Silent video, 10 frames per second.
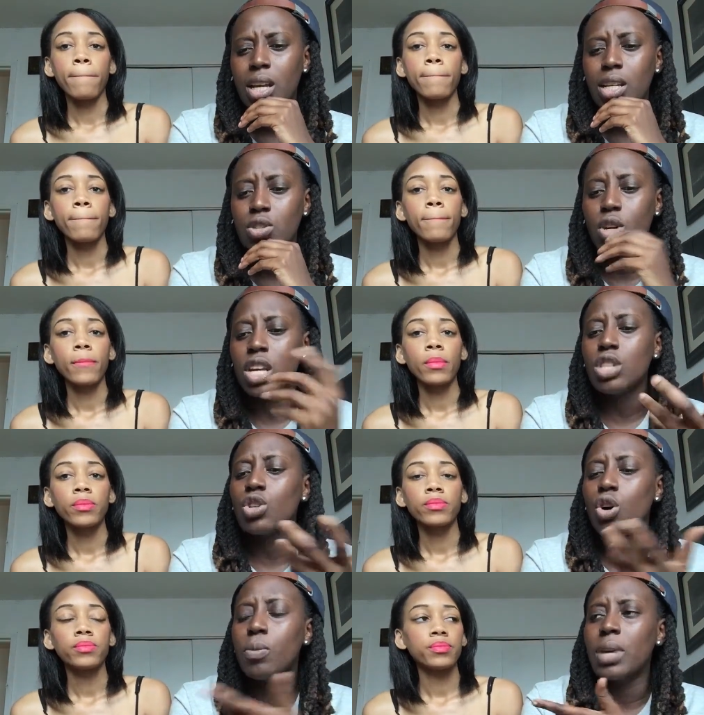Speaker 1: So he
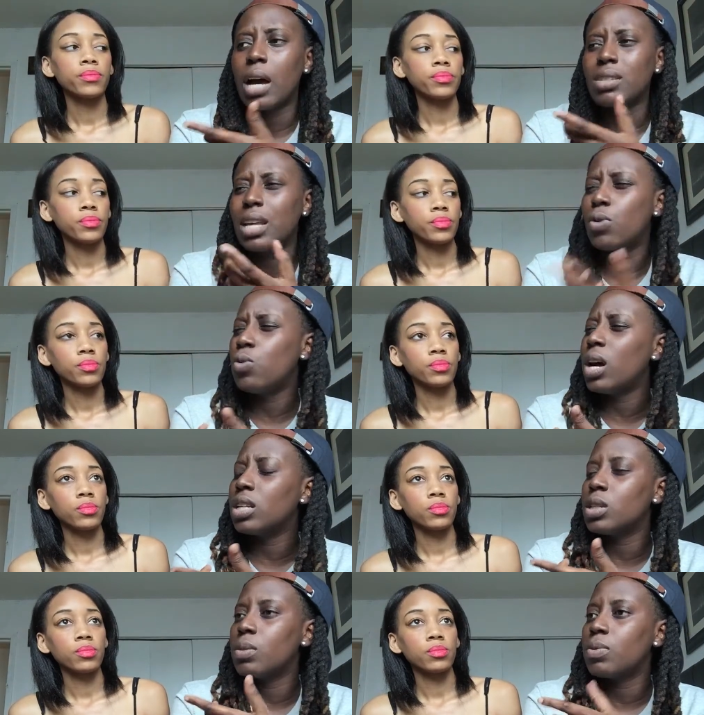told me, I was like, who are
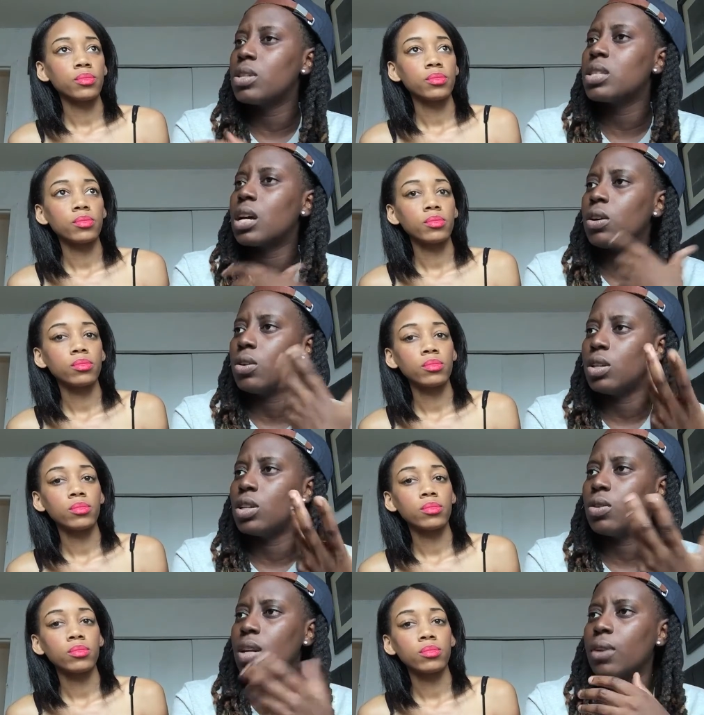these people? He's like, oh, you
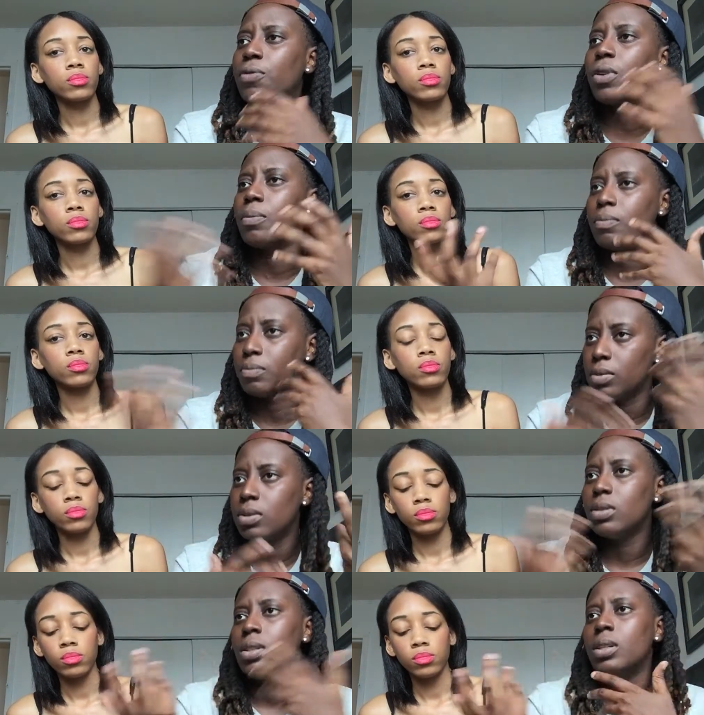know, they're from
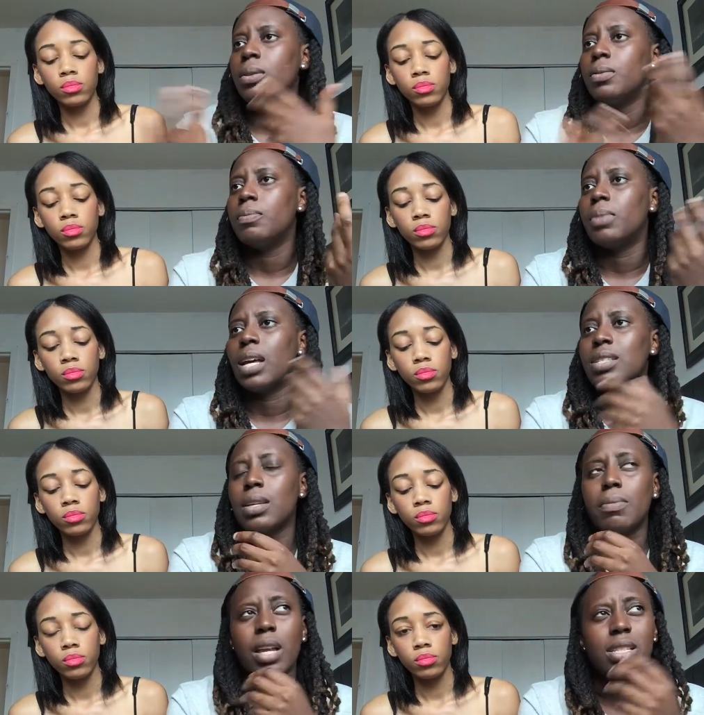blase
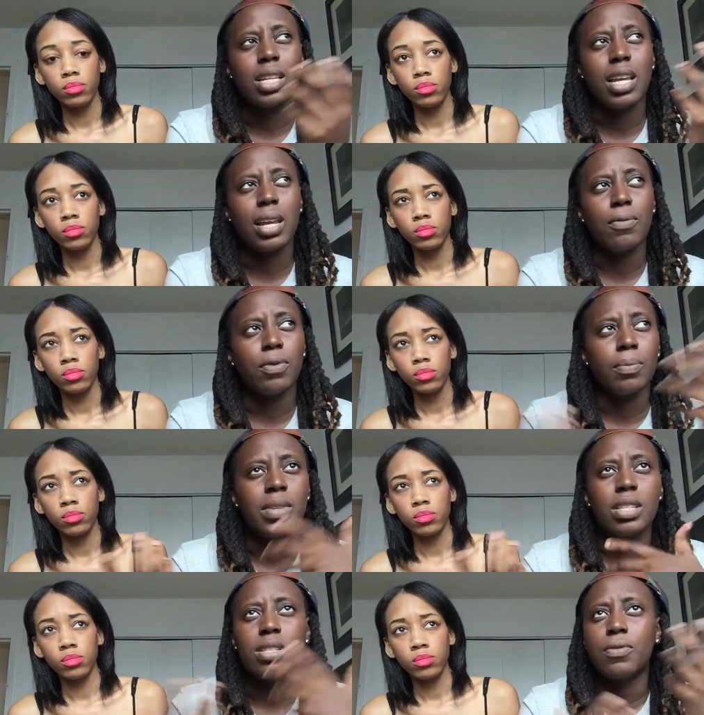blase. They came from
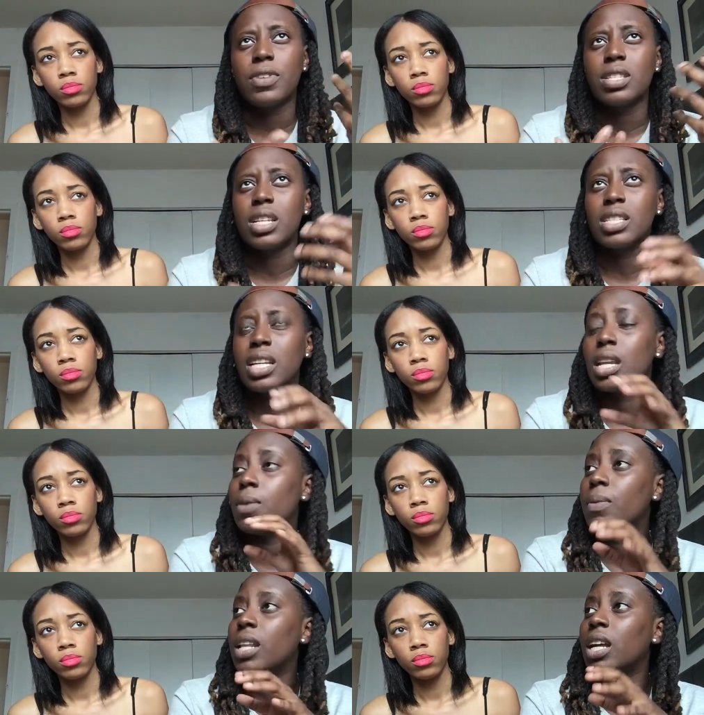the different states and they
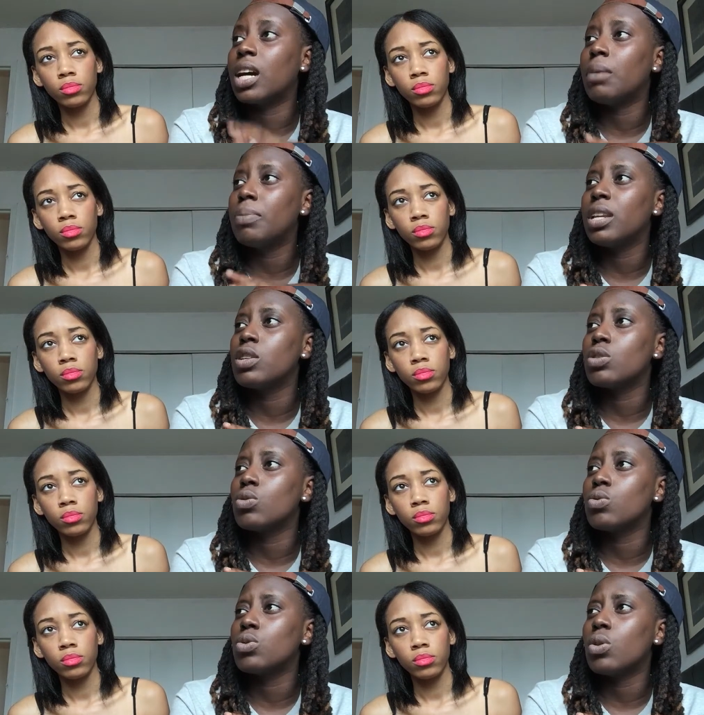in the company
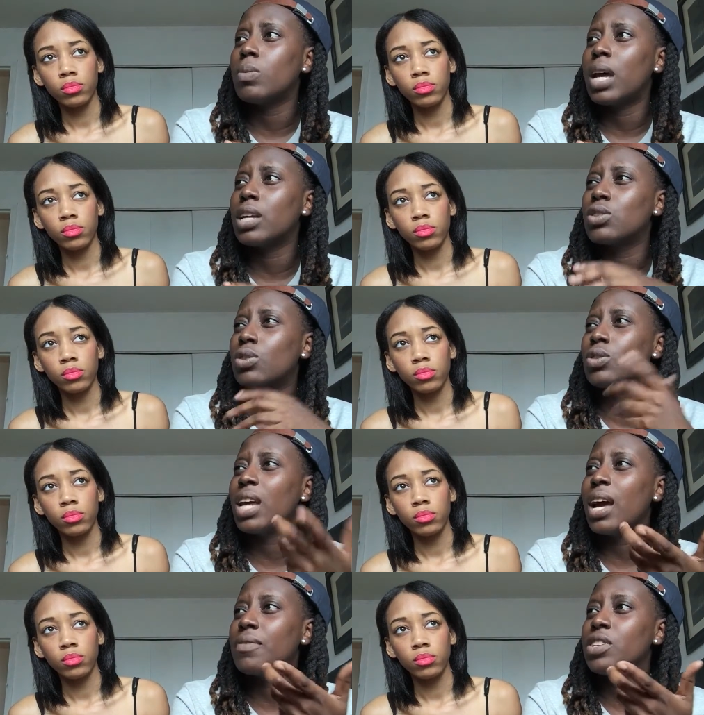school. So I'm like, so do they
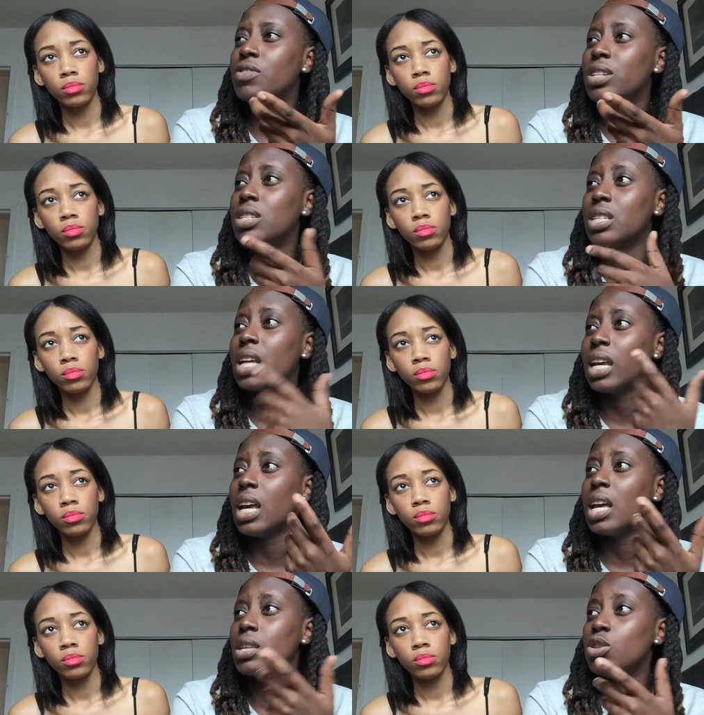have degrees? He's like,
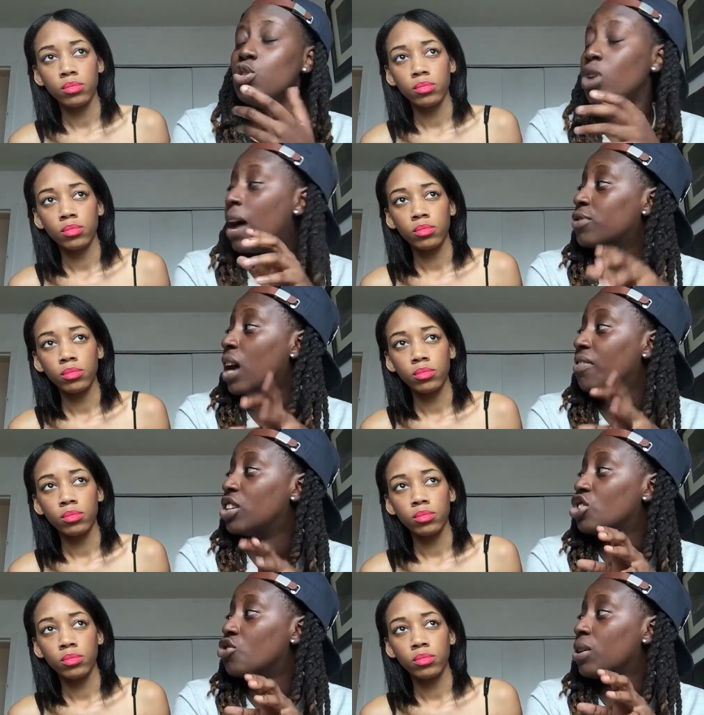yeah, you have to have a
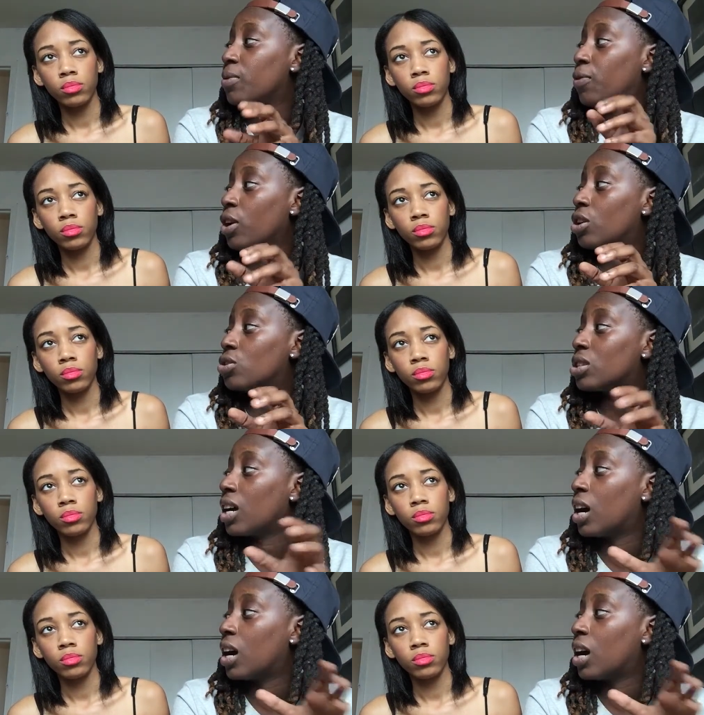degree before you go to the